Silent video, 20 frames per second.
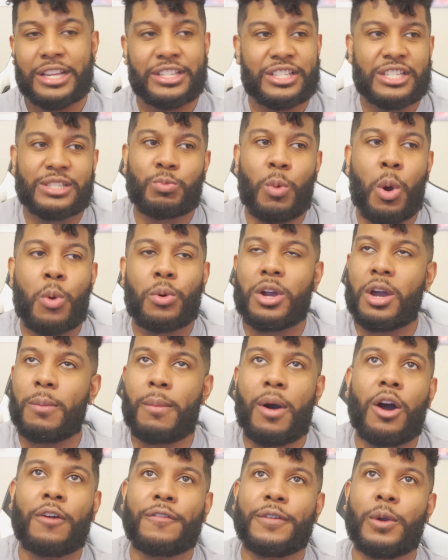It just won't
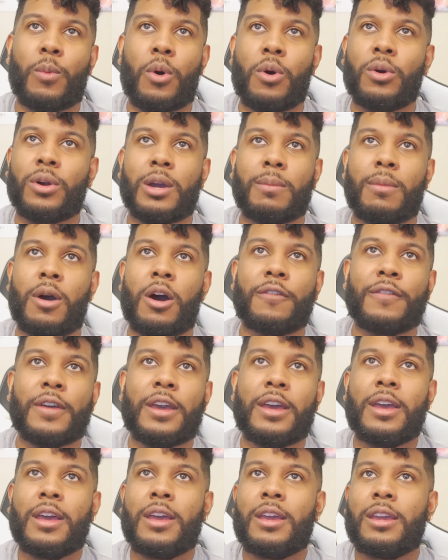come off. It won't come
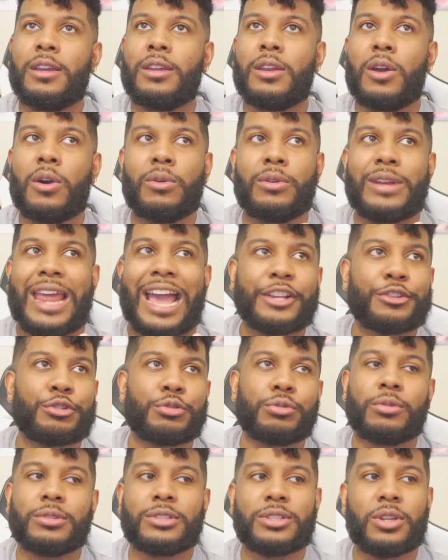off, you know,
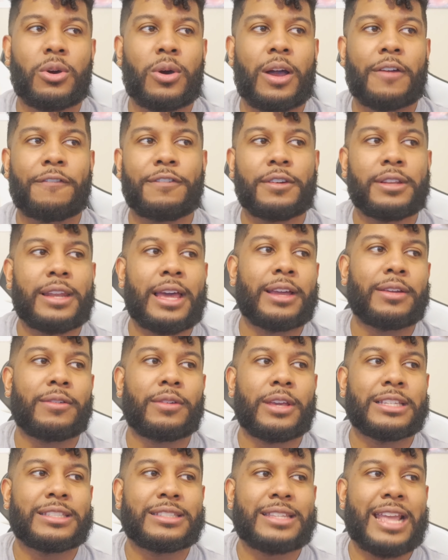natural. So I feel like
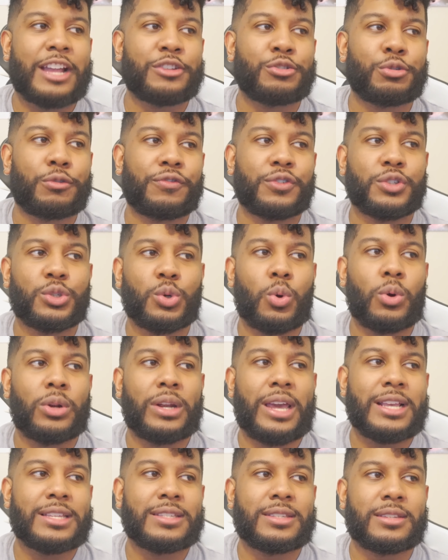it's natural for Tory
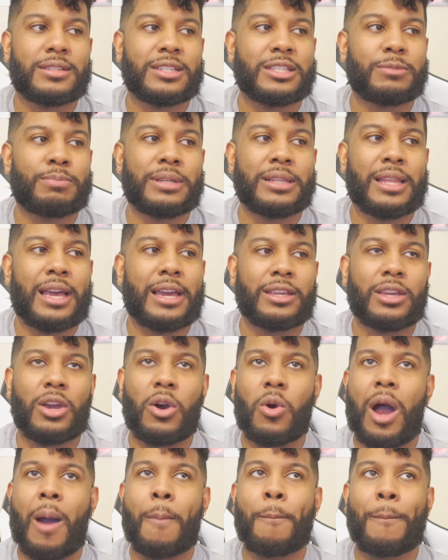Lanez to just be like,
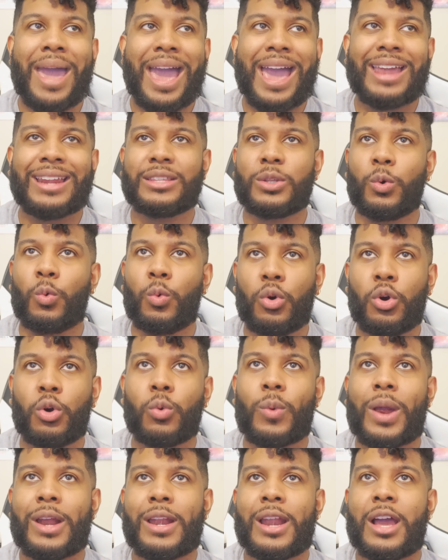yo, I'm mad at the
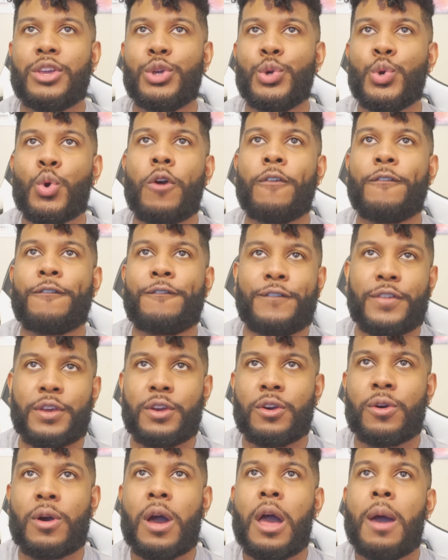world right now. You gonna
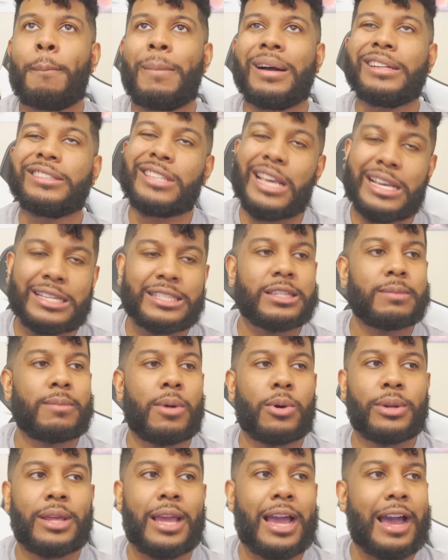feel my
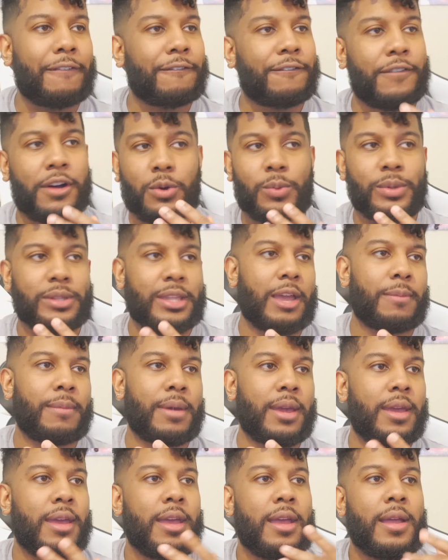testimony. I fuck with that,
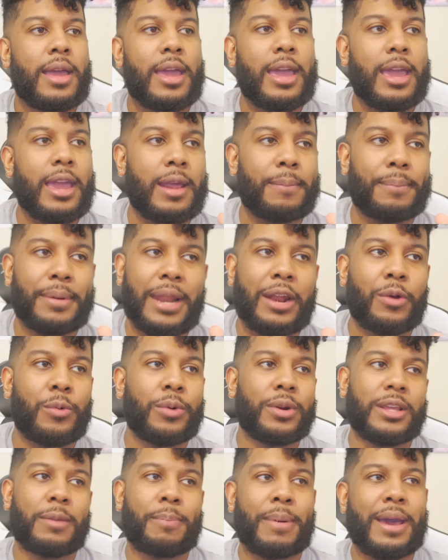man. And but I don't
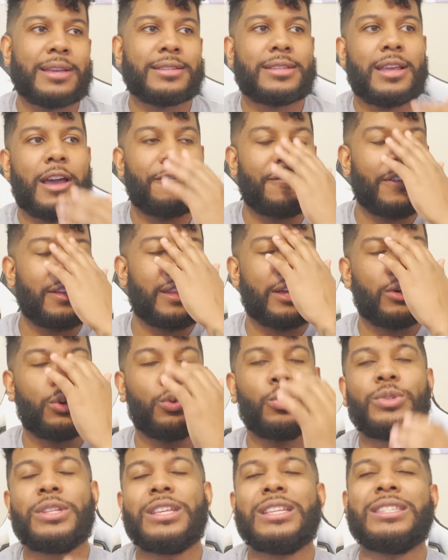want to get past that. I feel like
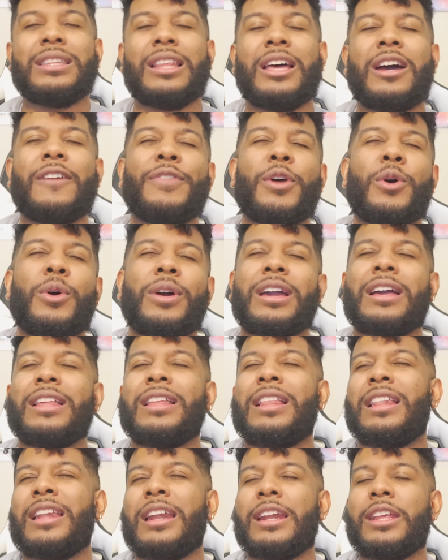Who Needs Love though. I
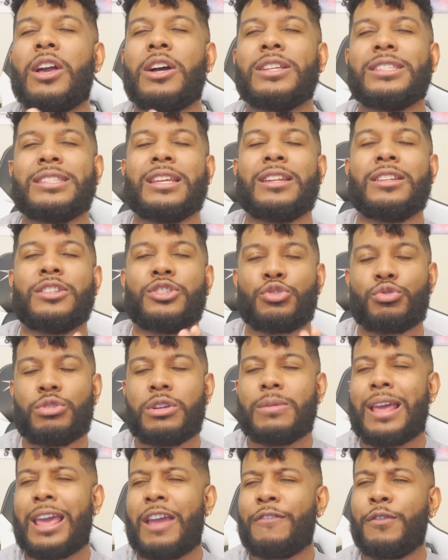got a lot of y'all said in the
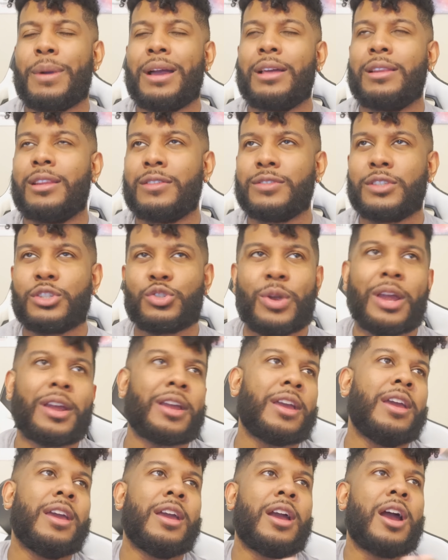stream that everybody loves the track.
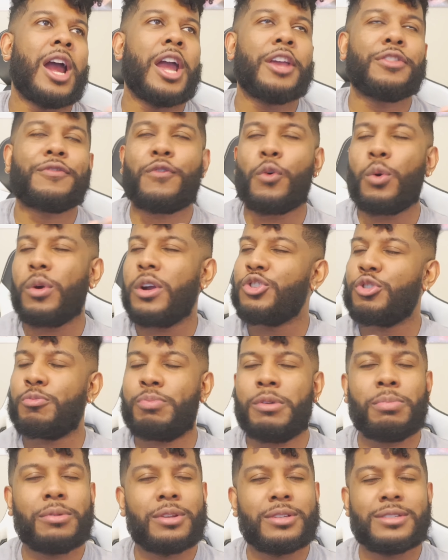All right, 400
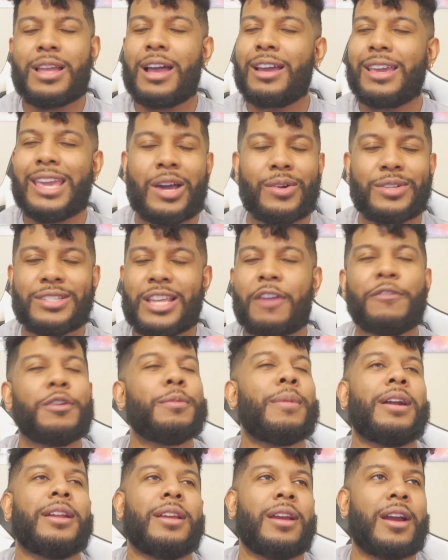people does not count as
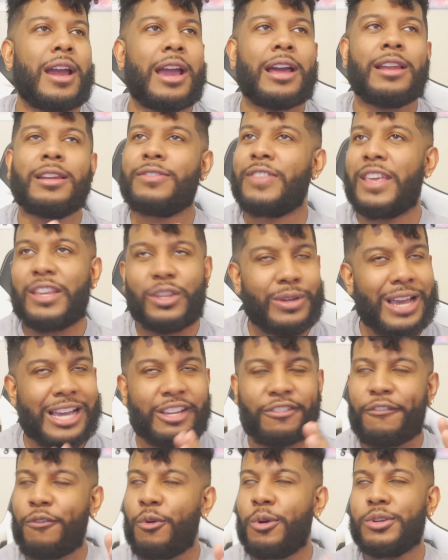everybody. All right, thank you
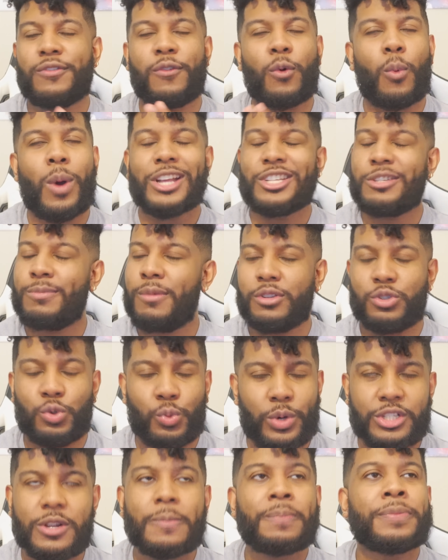guys for watching me on
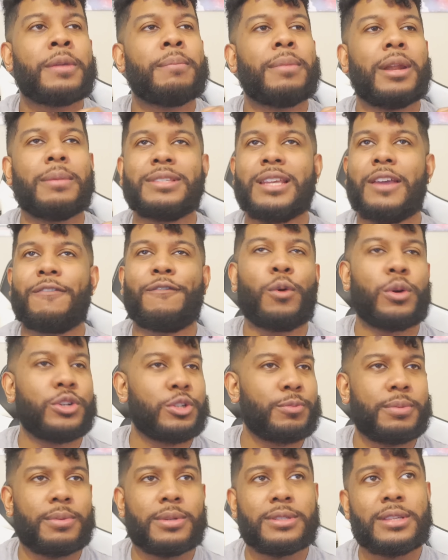Twitch. But I'm saying
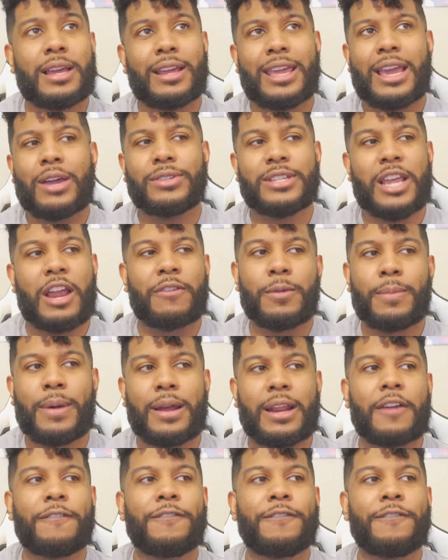400 people does not count as everybody.